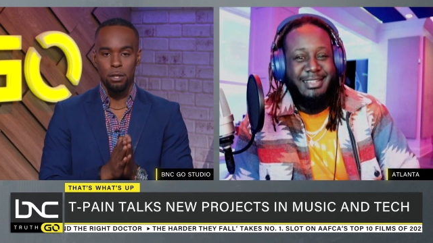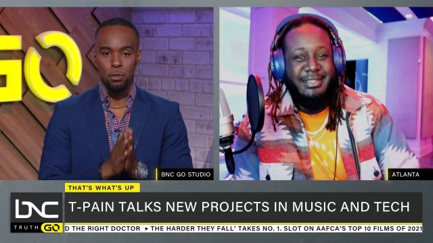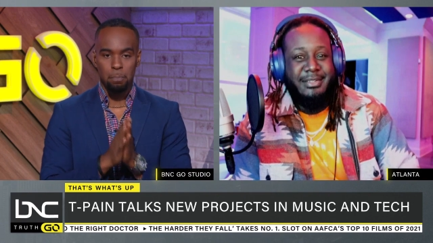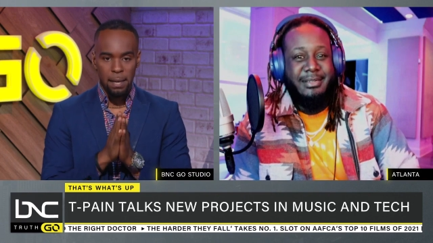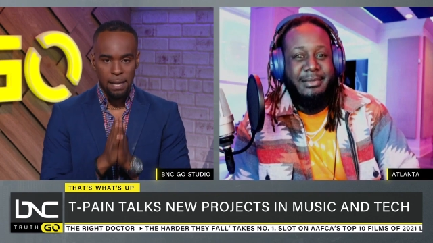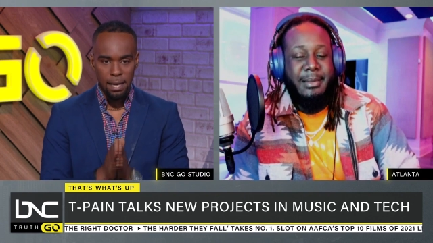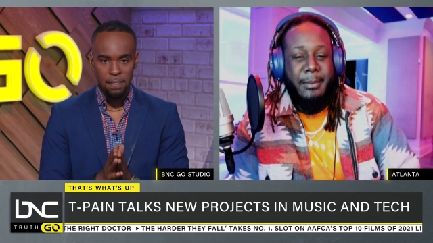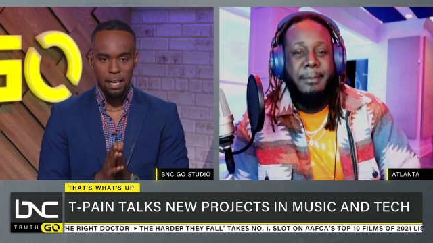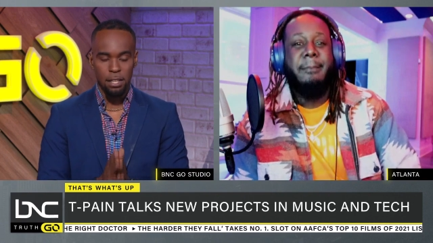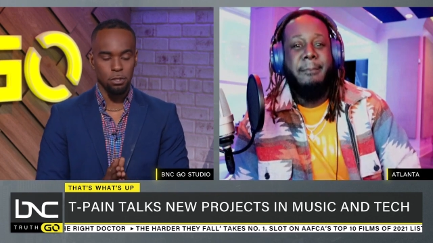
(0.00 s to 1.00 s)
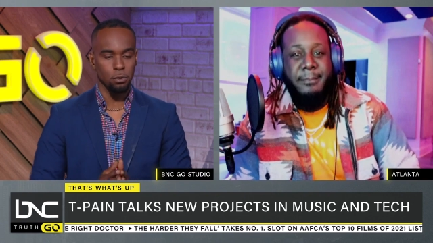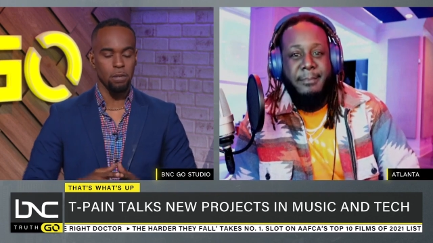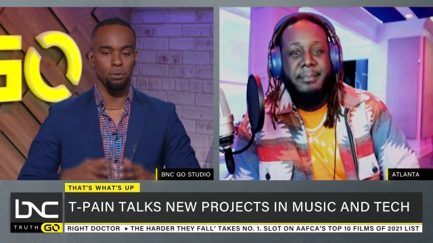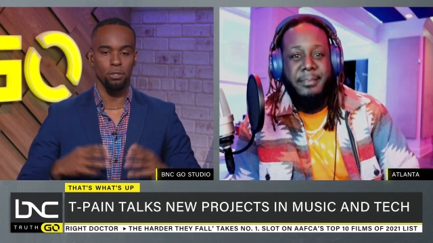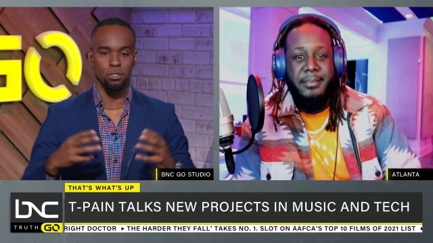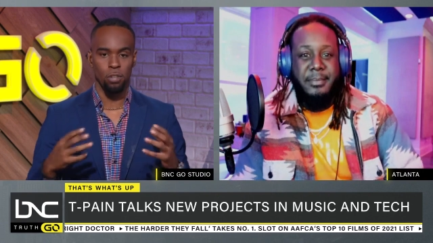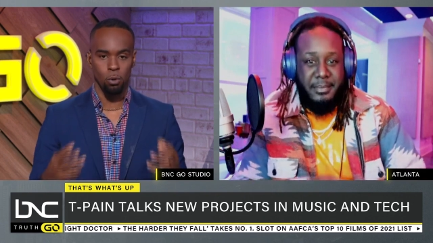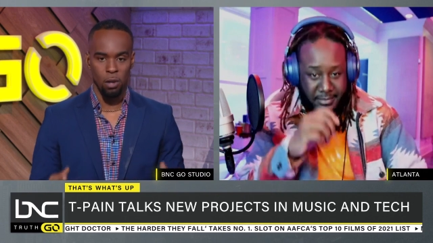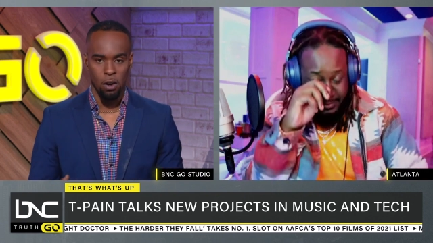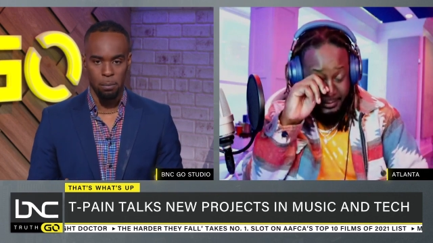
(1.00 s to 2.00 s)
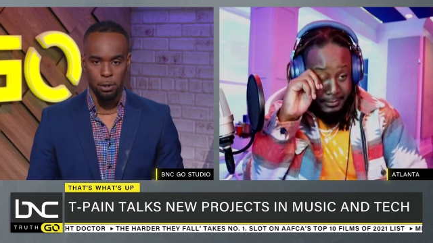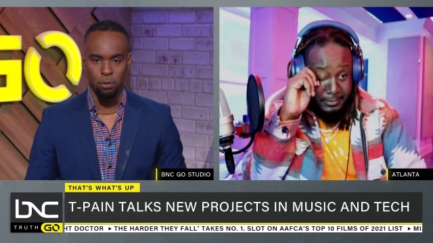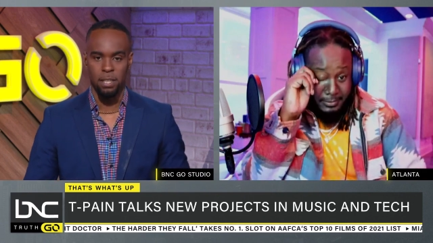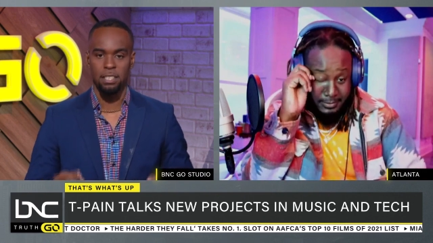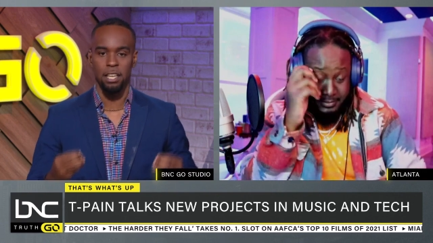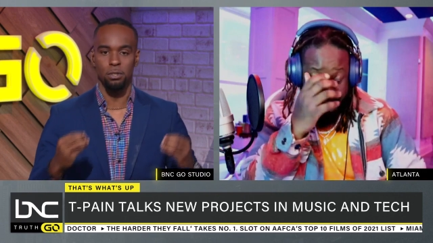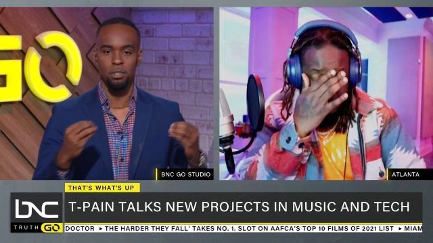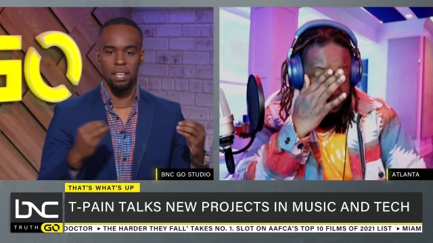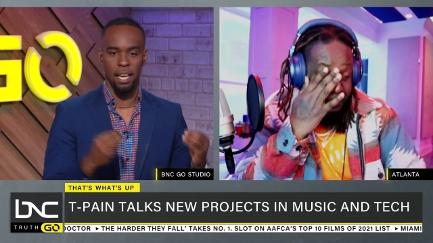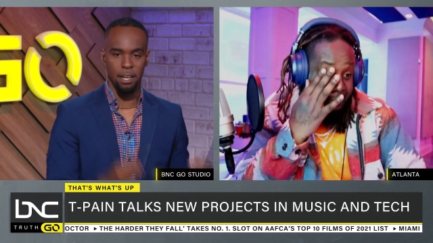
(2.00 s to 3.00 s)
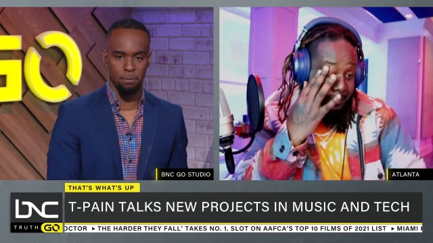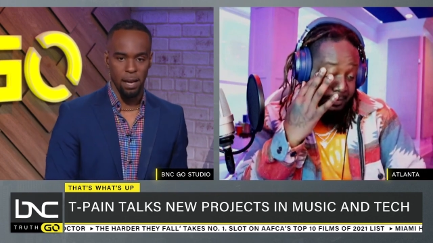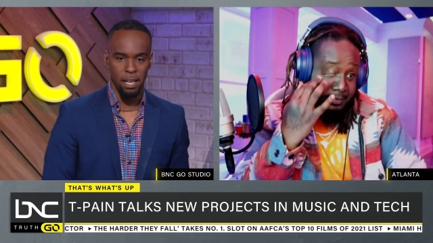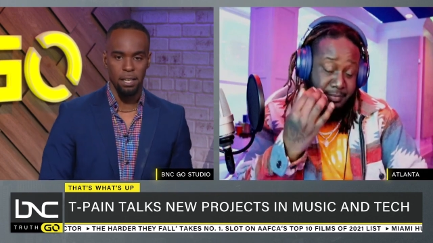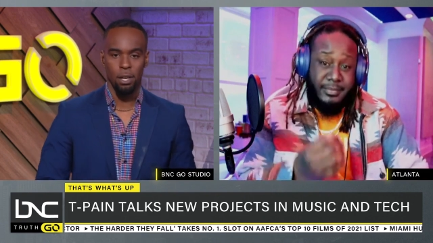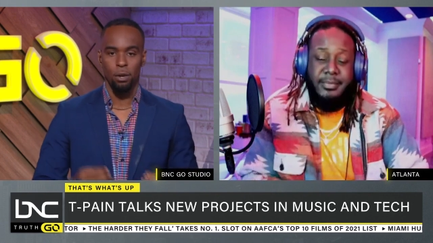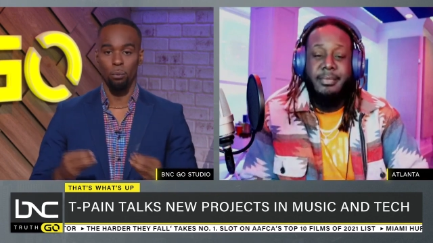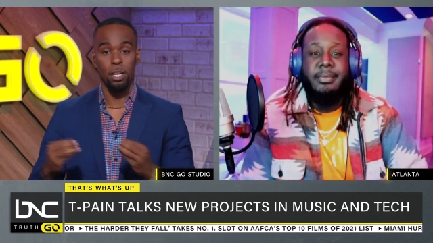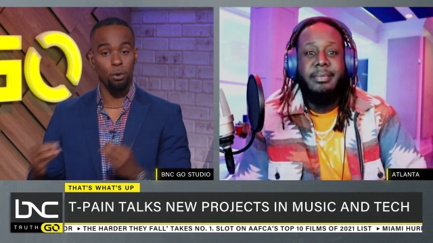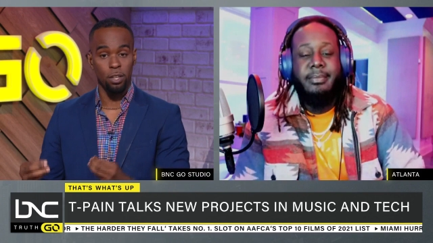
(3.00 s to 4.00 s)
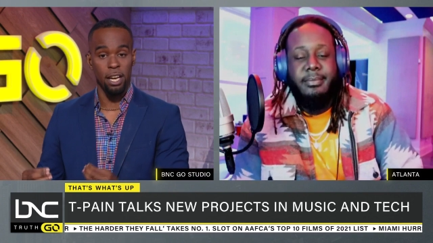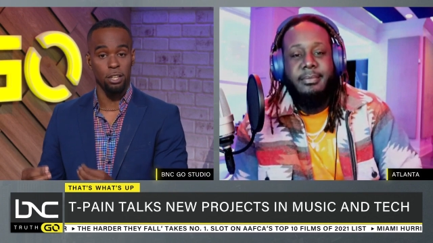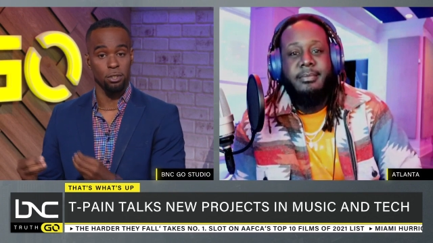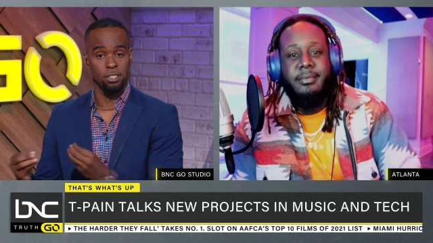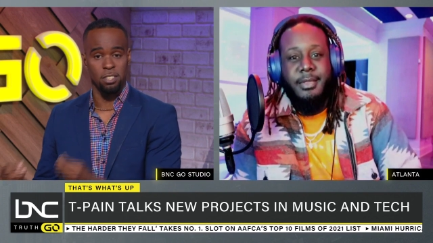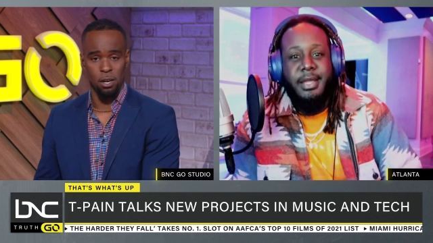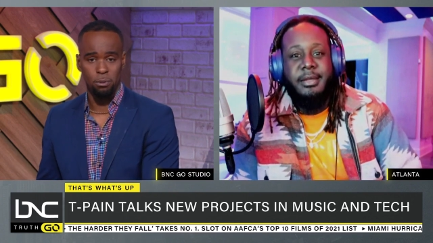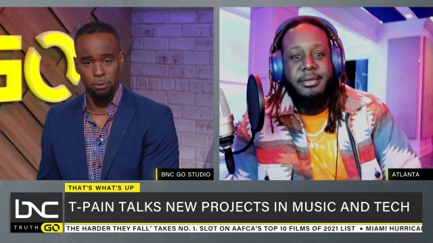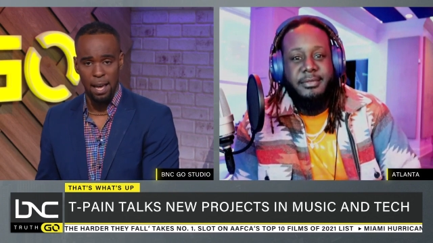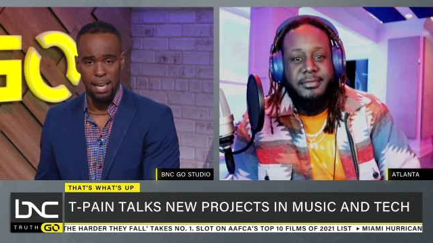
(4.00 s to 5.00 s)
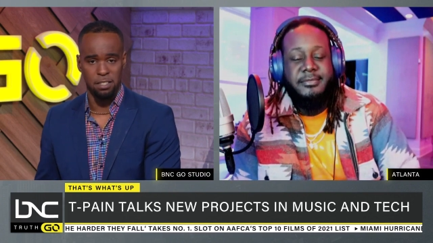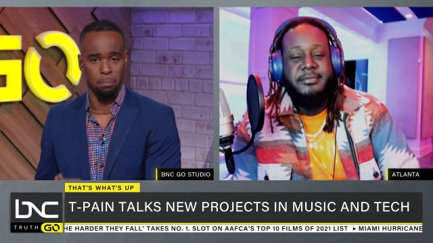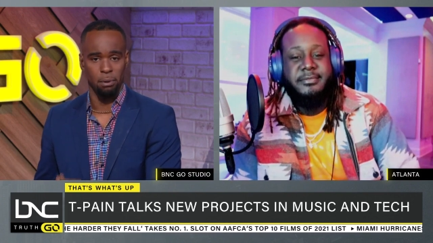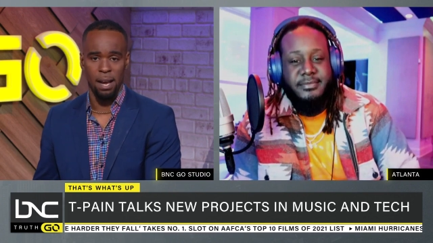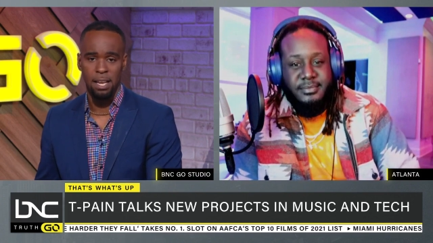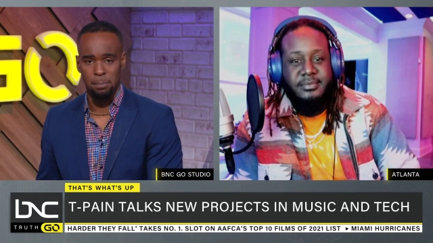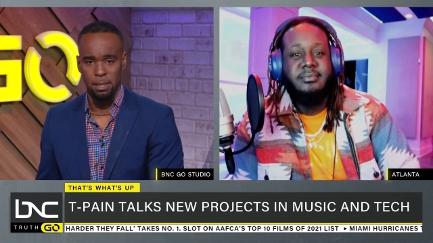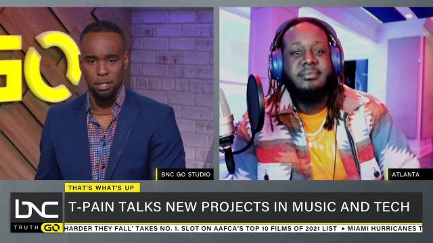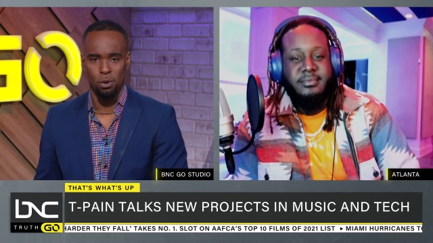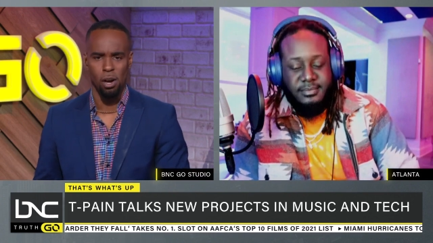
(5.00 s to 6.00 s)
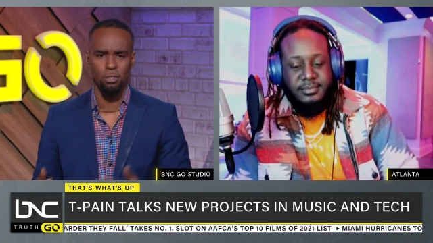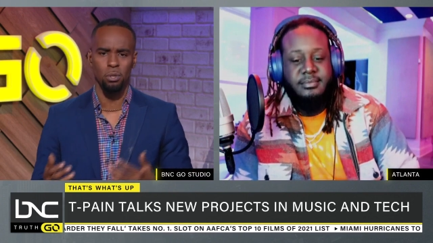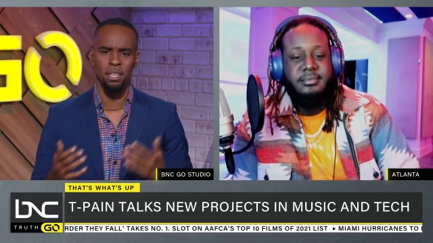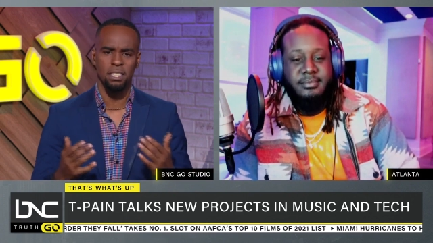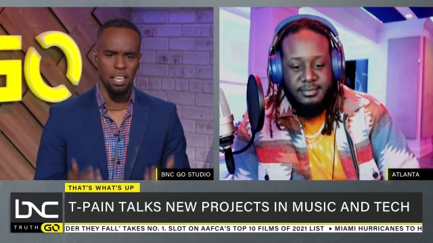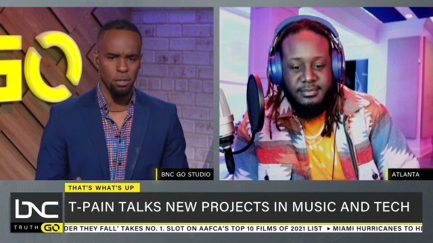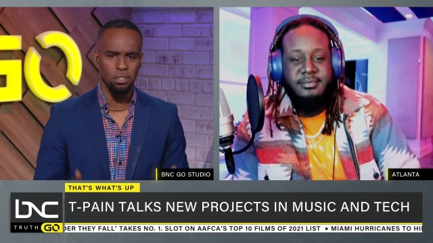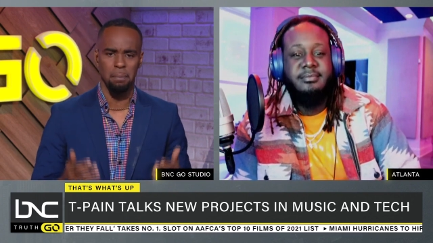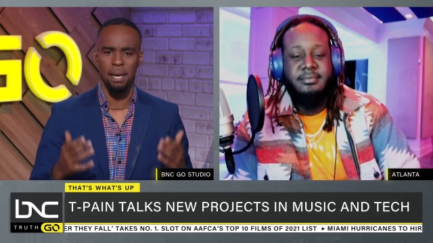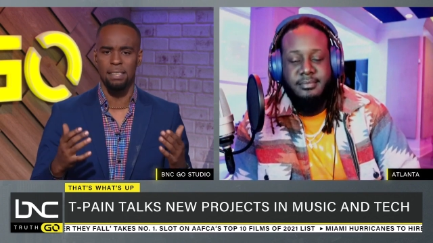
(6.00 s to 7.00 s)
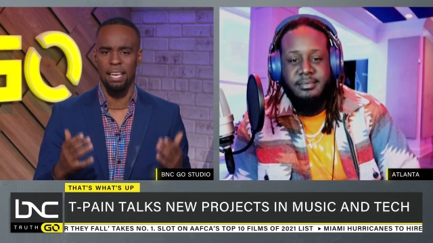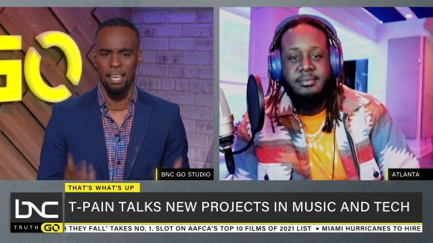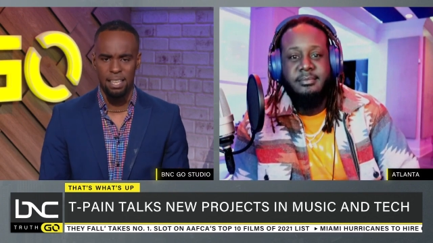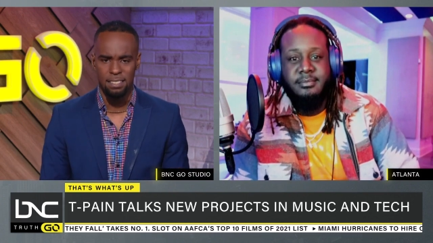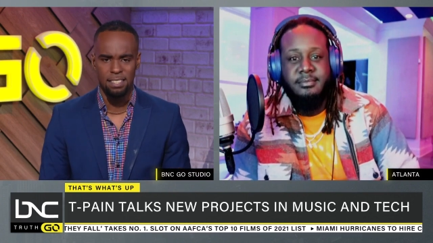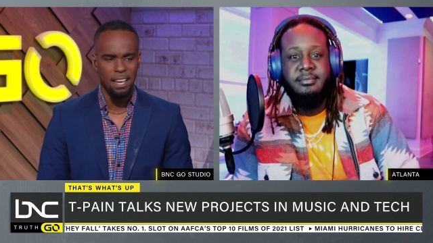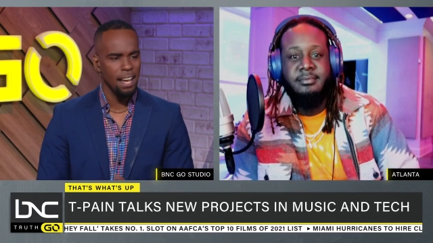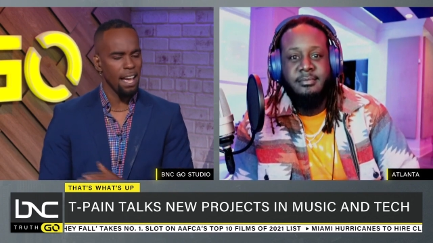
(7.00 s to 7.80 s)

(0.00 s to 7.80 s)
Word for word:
Speaker 1: You've been in the industry for so long, but you continue to innovate, recreate yourself yeah. as a brand, but then you also continue to make the hits.